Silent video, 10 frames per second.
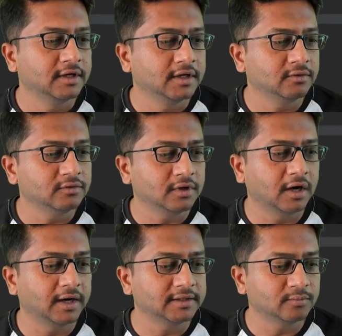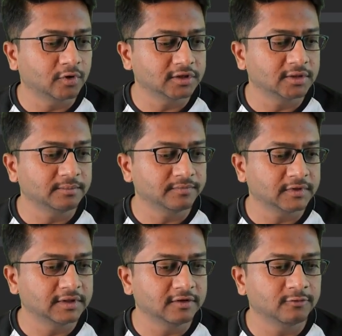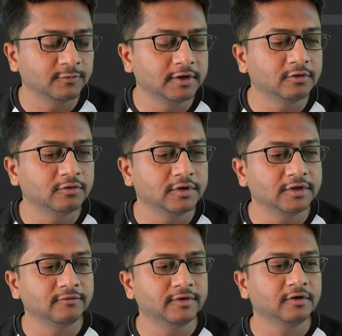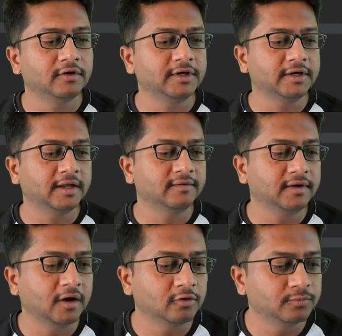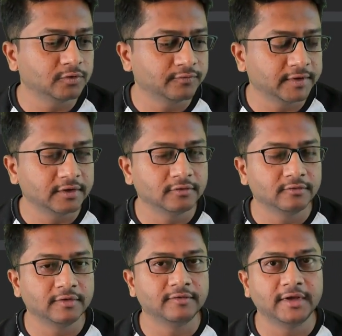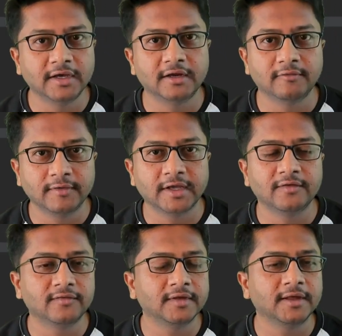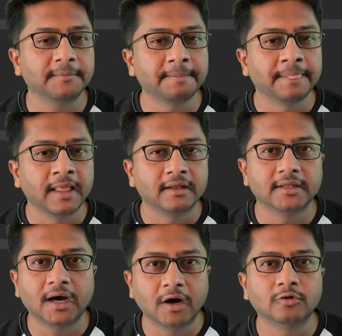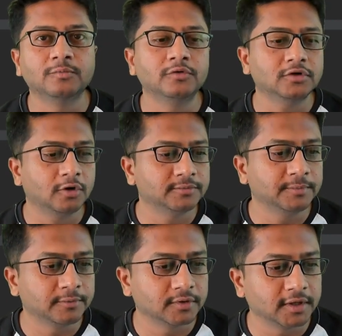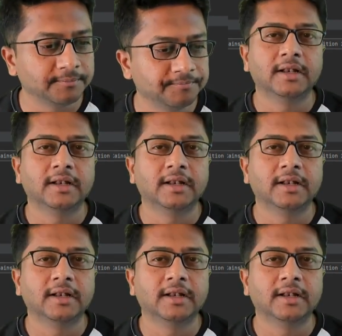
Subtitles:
Now at the bottom, this window we call it as a output window. Here we can see the output of the program.